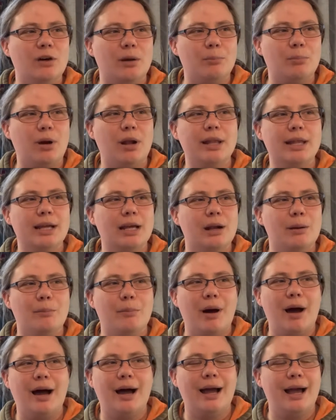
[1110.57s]

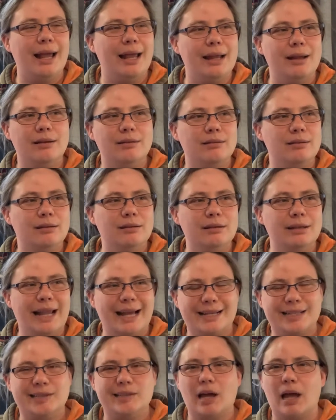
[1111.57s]

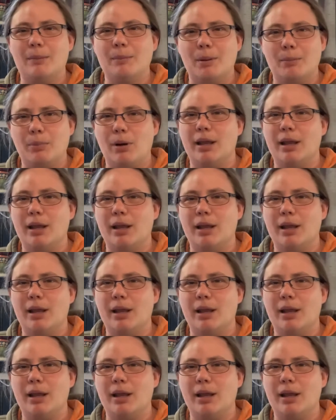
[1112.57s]
Next time I'm